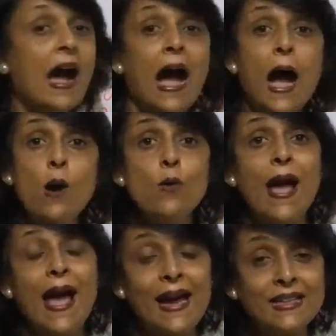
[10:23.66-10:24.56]

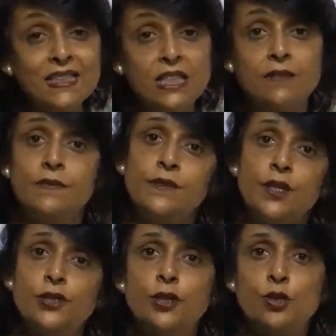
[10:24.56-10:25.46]
how active
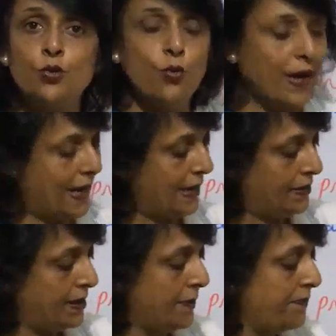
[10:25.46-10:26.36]
the tissue
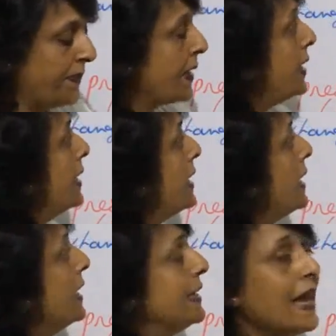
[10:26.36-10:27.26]
is.
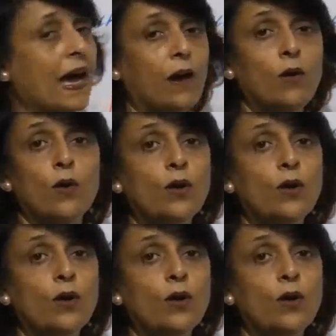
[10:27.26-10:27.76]
Now,